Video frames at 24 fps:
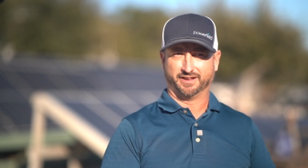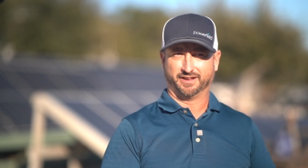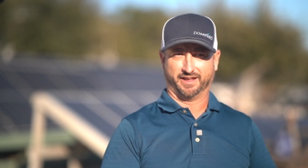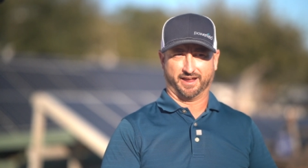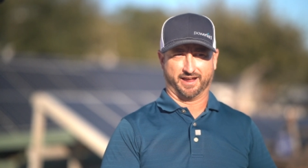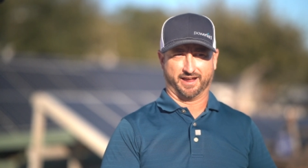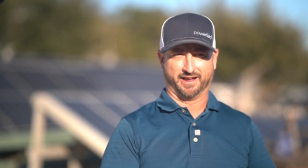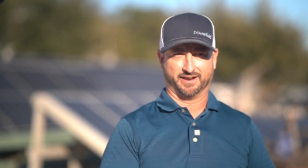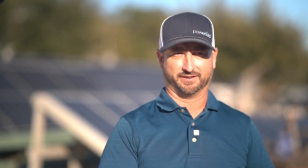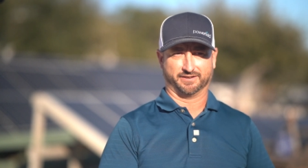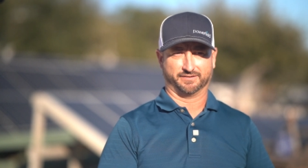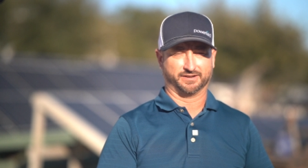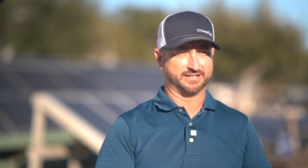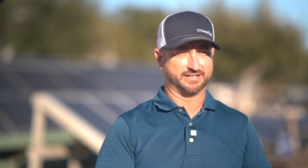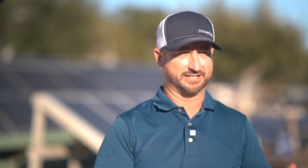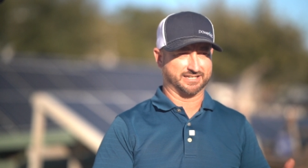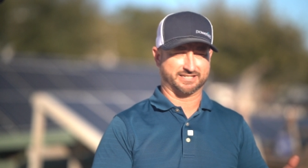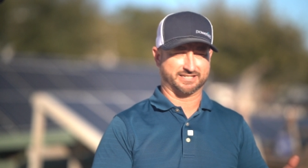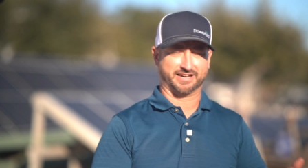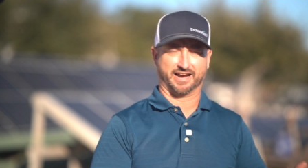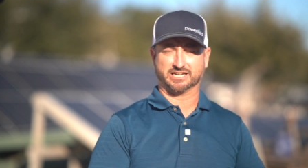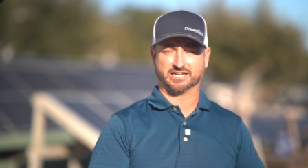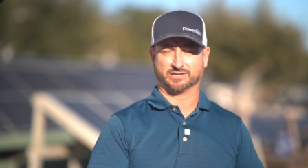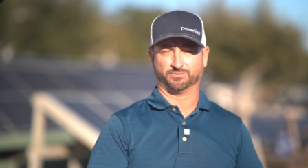And it's a
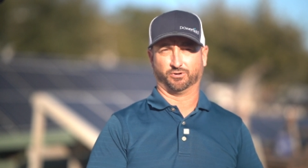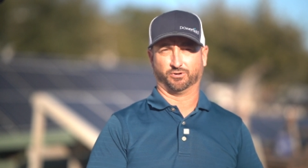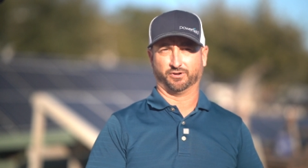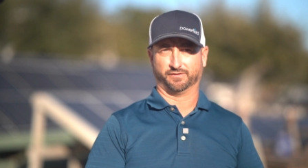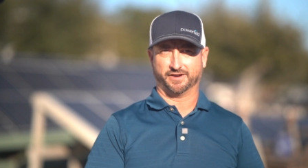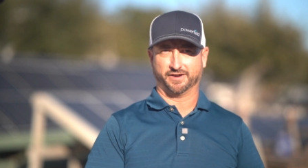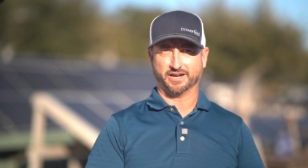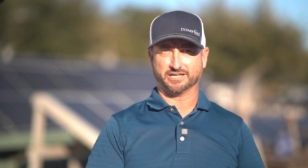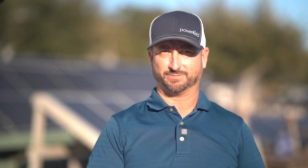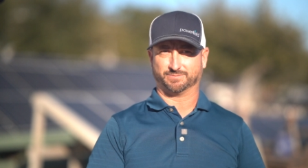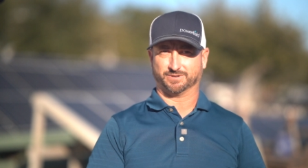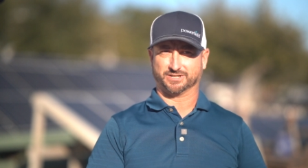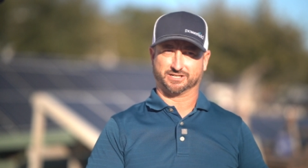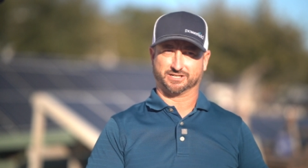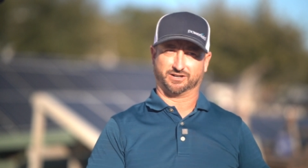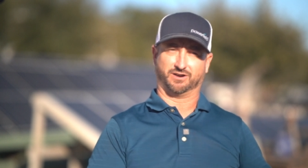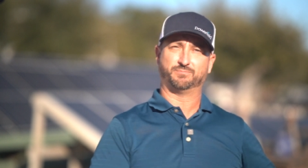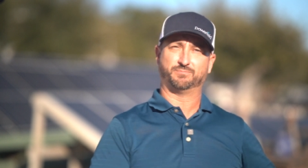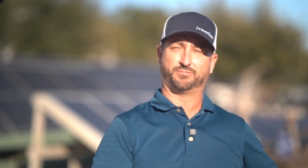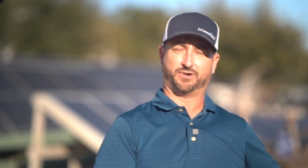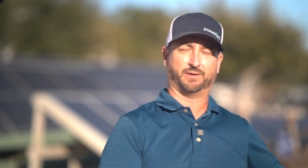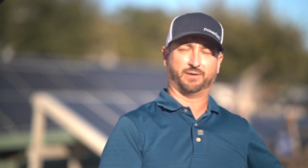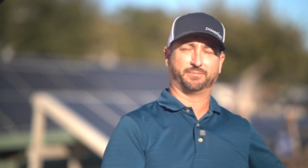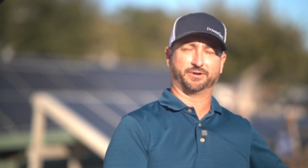sizable investment. So
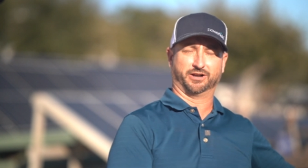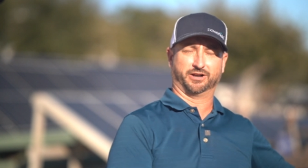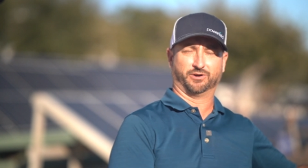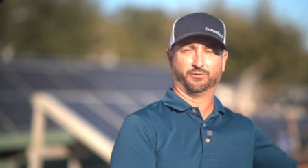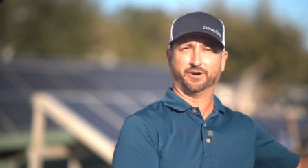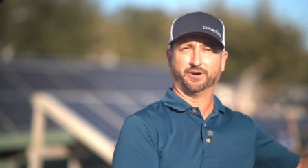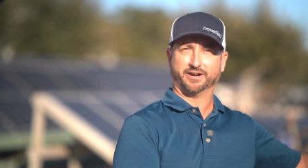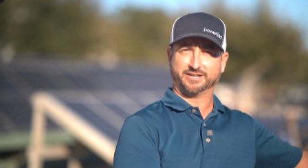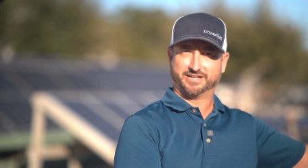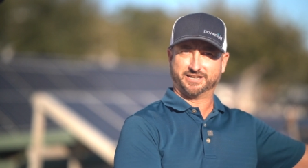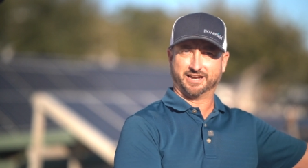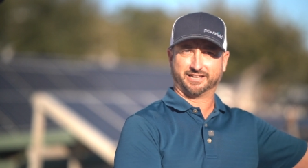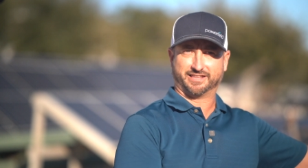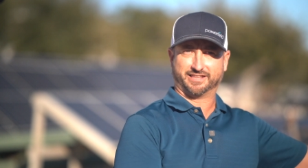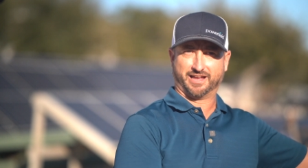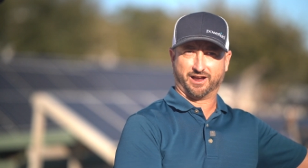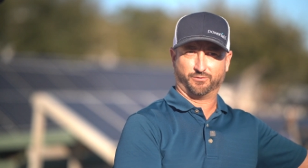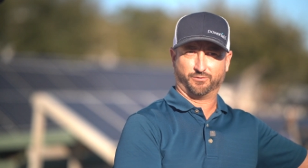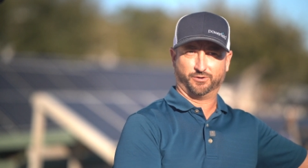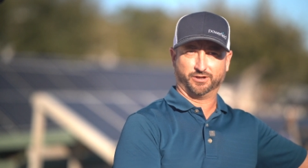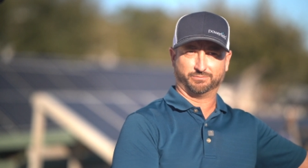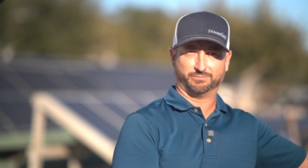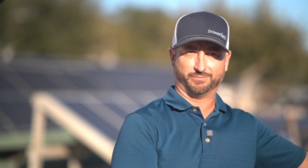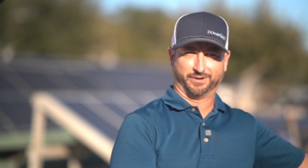I'm probably going to want to take
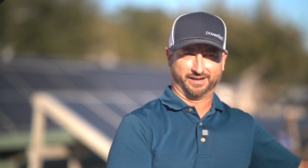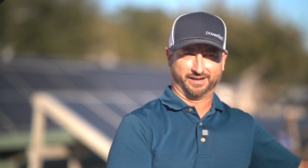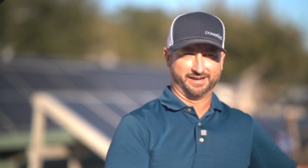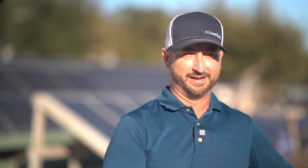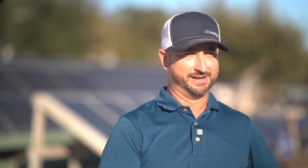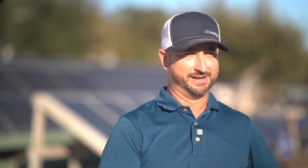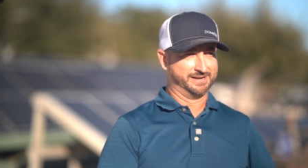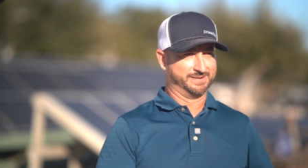that with me.